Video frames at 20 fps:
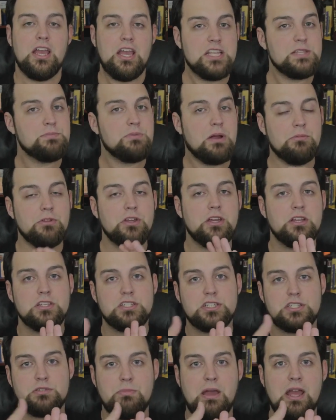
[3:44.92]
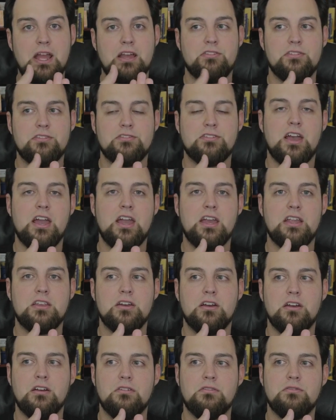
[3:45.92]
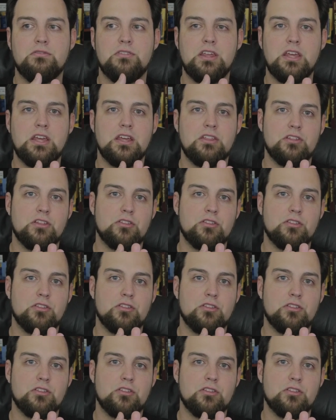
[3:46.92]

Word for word: it's probably going to smack the side of the, uh,